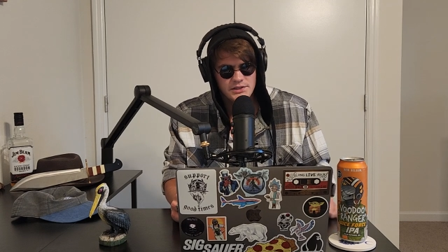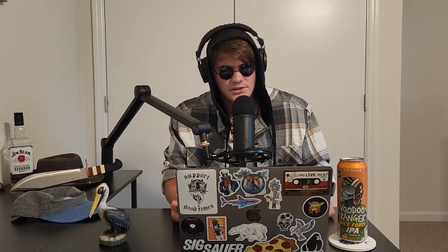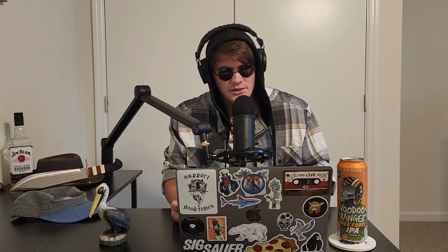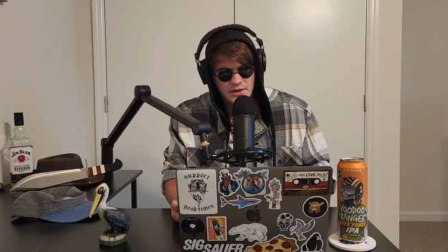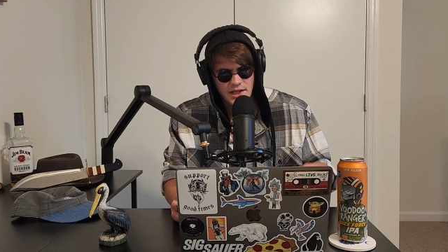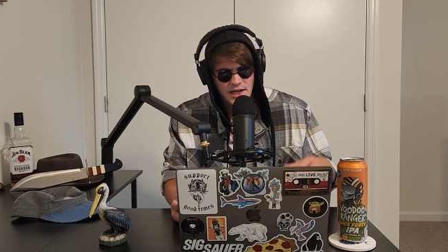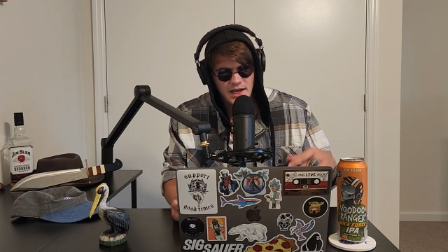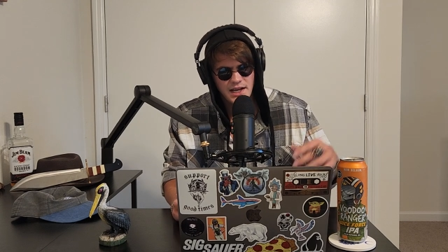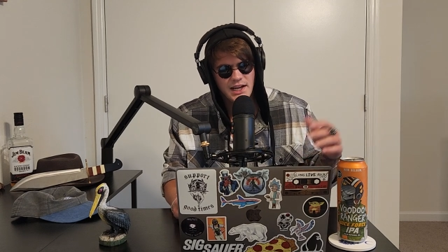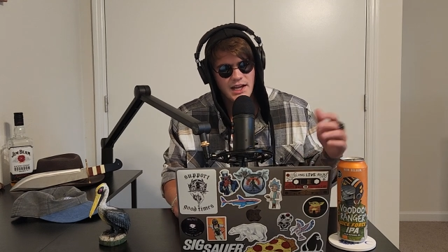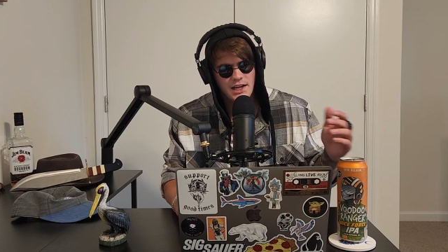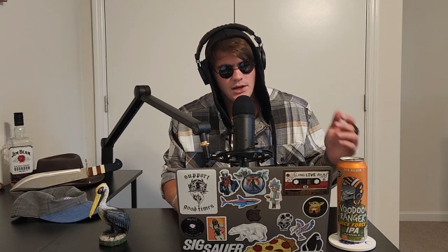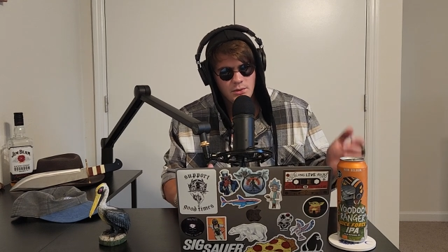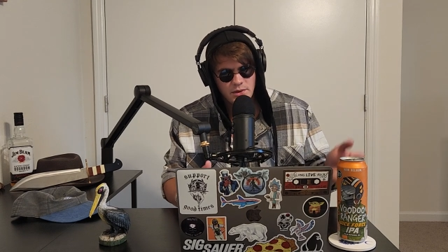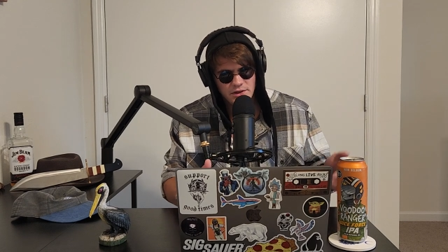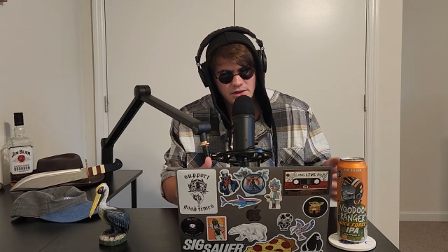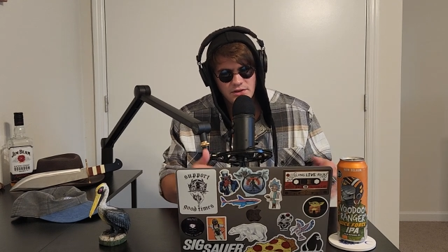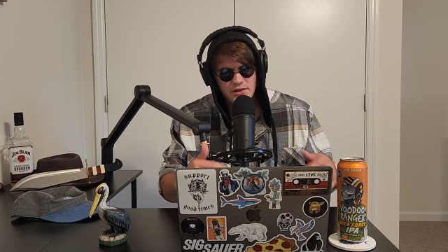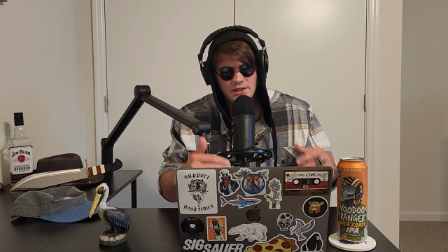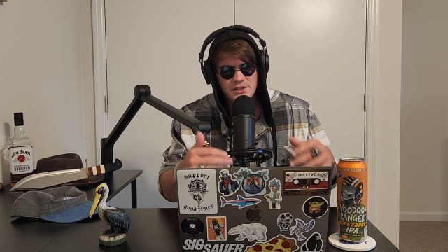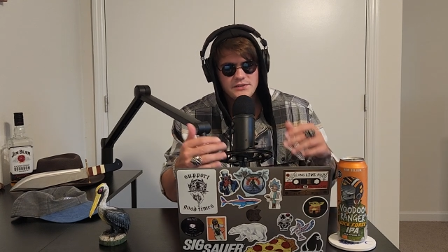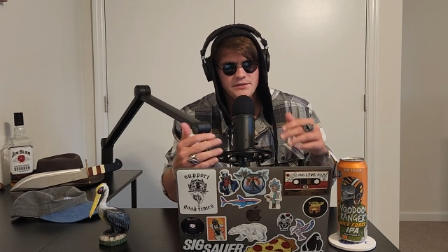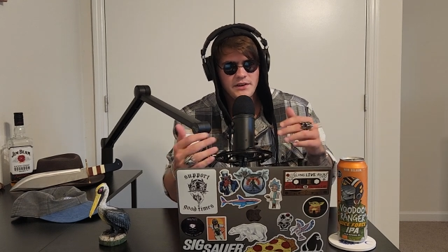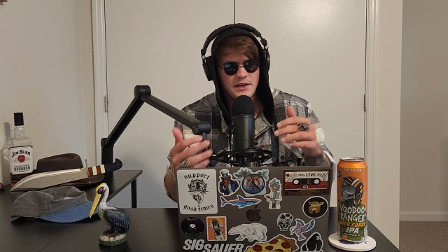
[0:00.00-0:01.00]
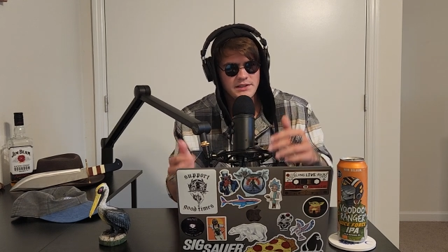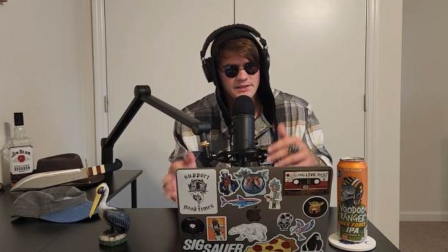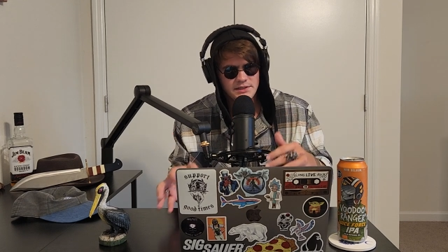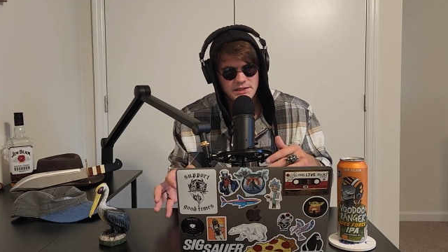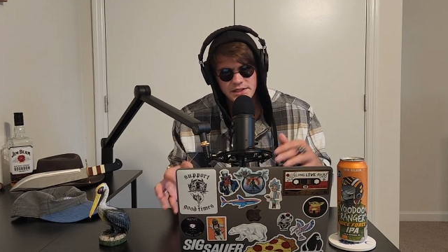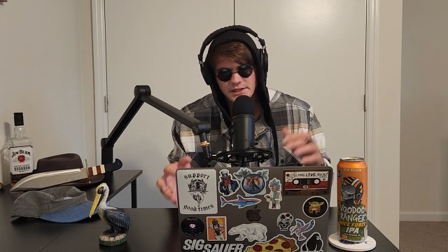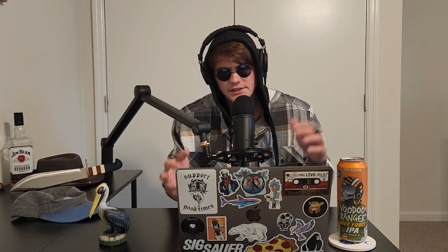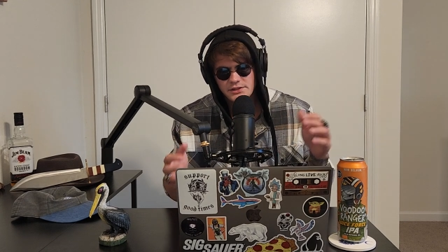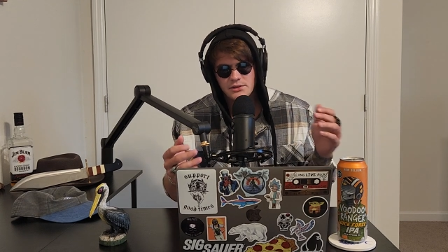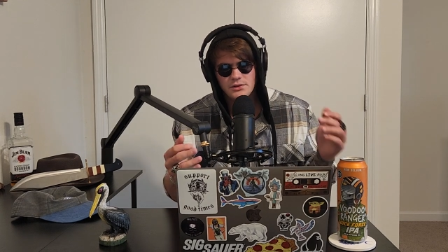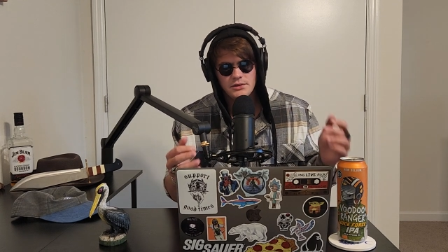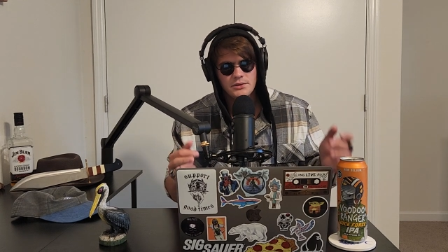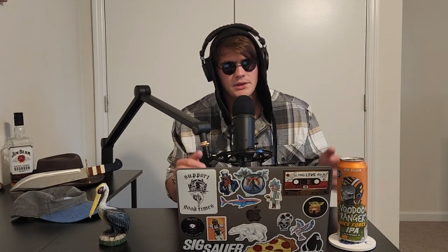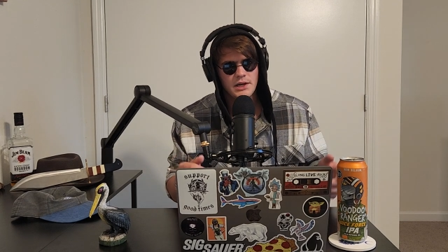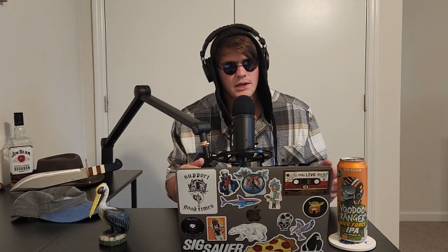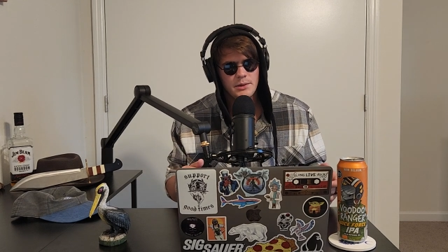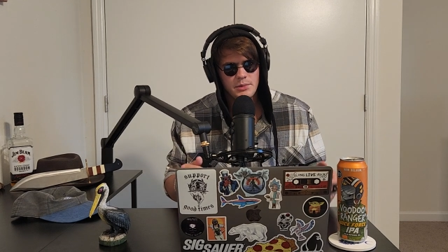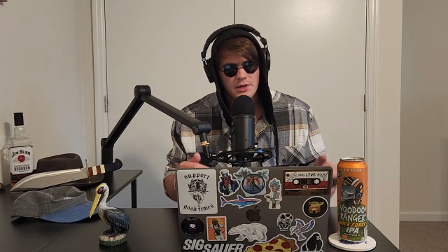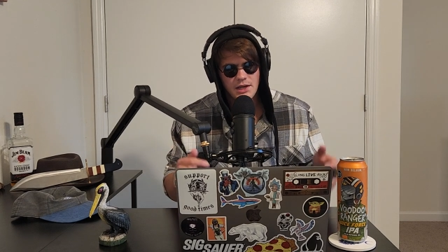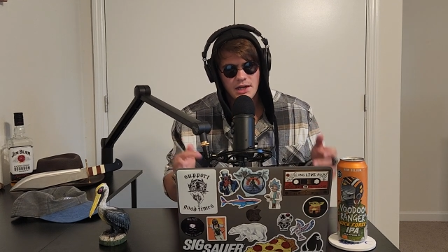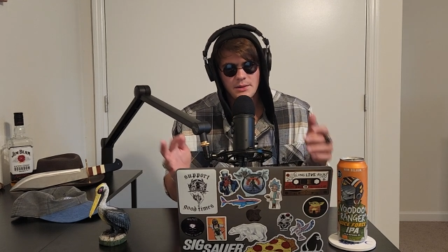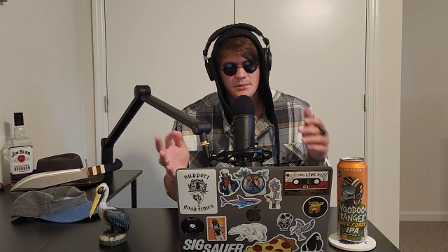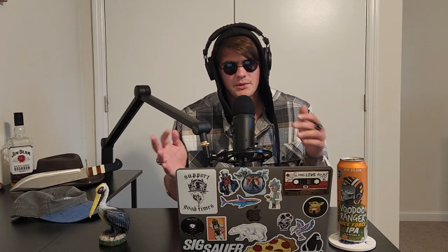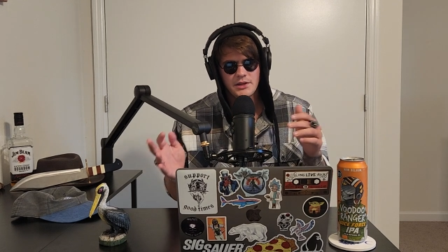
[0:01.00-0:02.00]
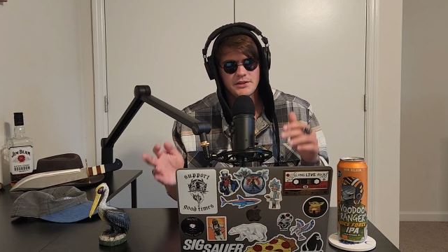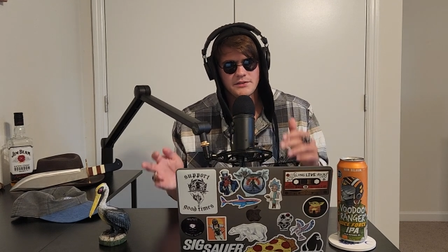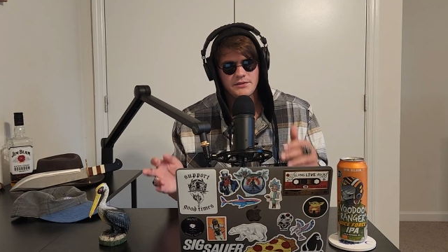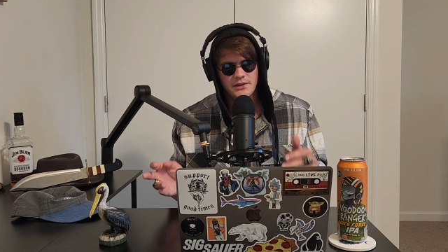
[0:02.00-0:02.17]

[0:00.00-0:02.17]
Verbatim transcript: So then I kind of went through this phase in high school where I became